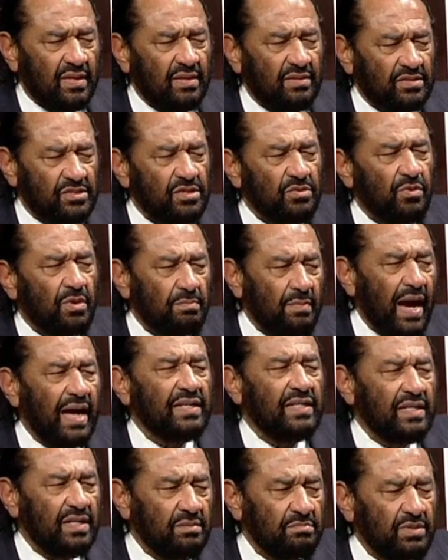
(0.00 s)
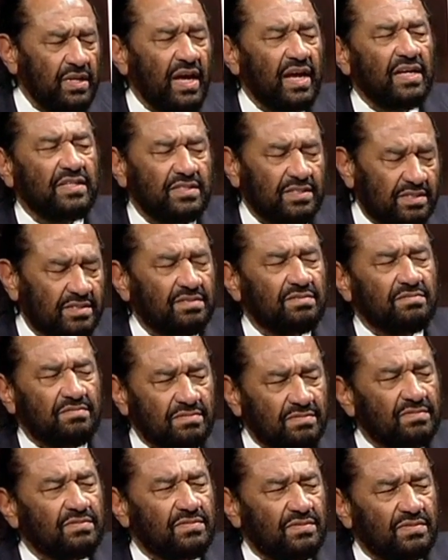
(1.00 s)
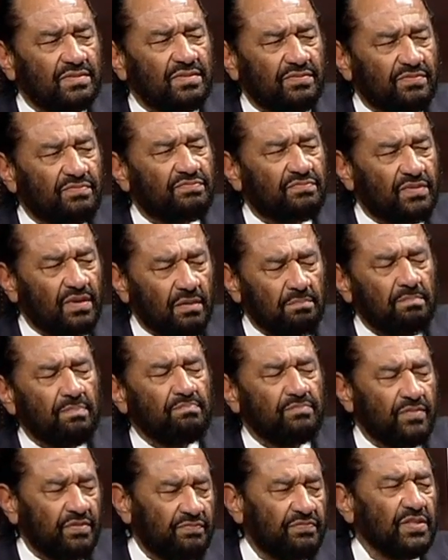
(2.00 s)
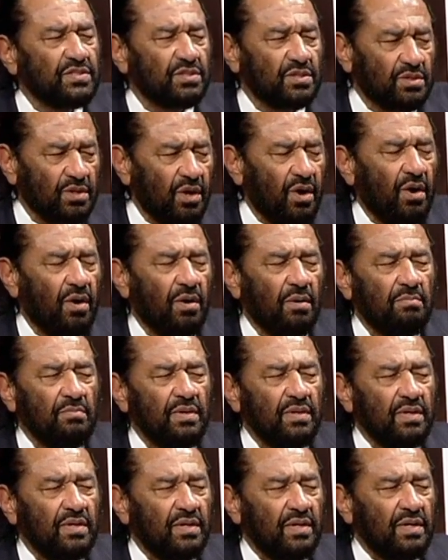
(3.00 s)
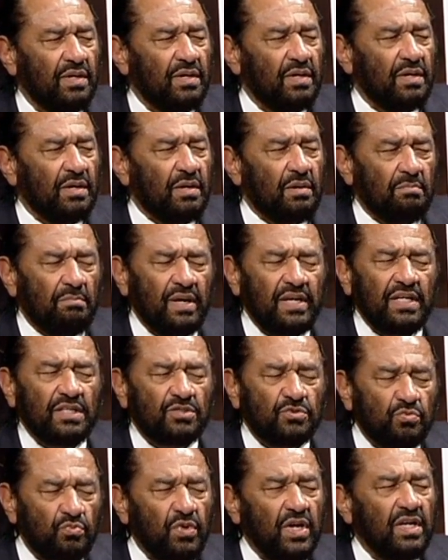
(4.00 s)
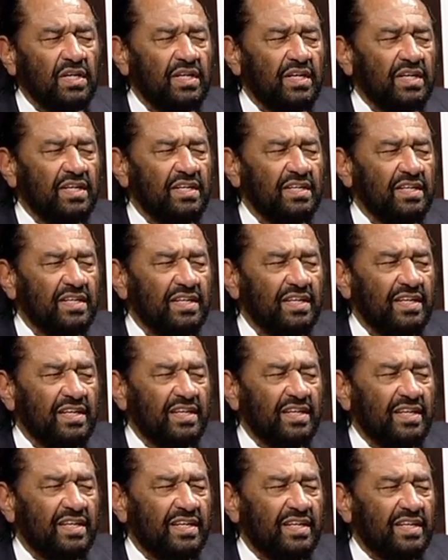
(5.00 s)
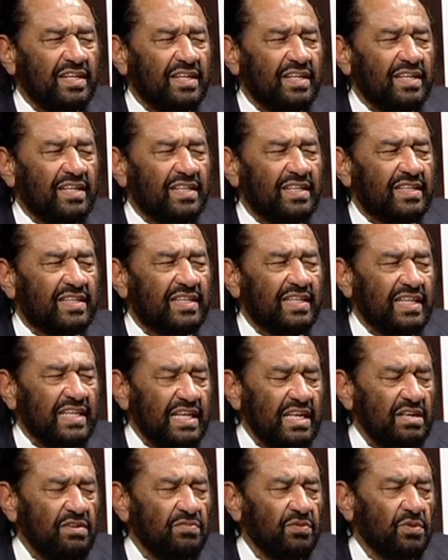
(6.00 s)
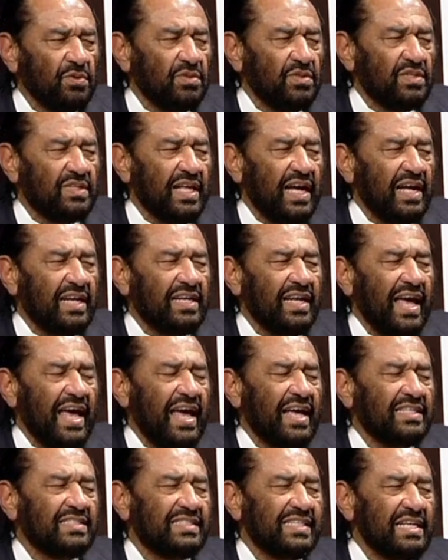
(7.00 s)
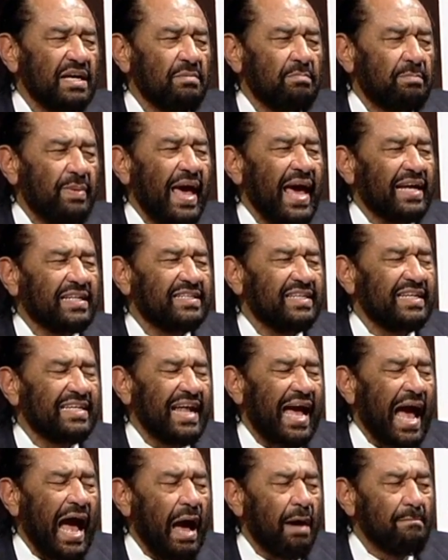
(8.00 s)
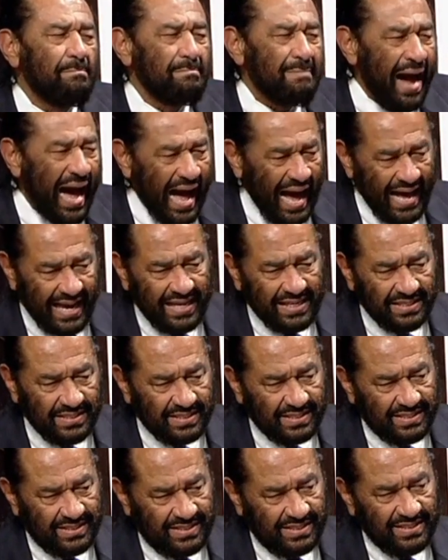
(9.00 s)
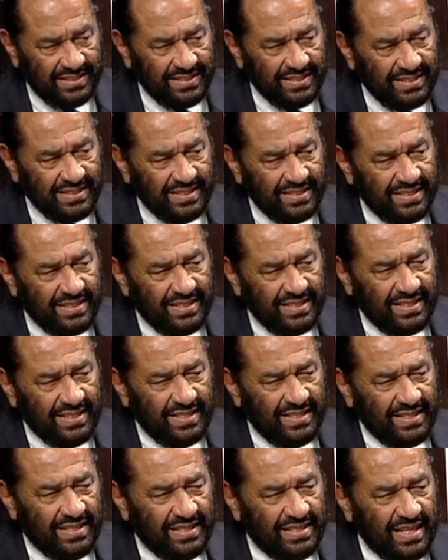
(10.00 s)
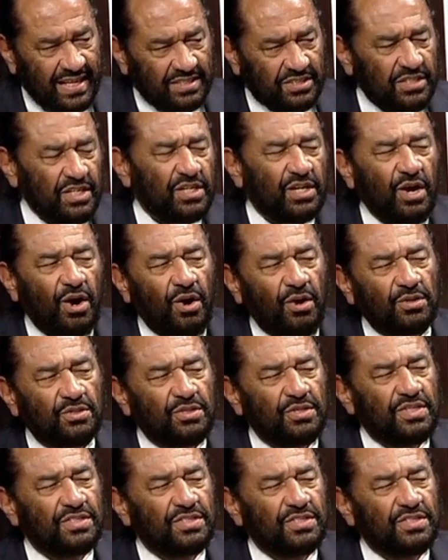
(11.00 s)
she reminded him, yes, the, the physical harm, but it's really the evil that has impacted our minds that she called to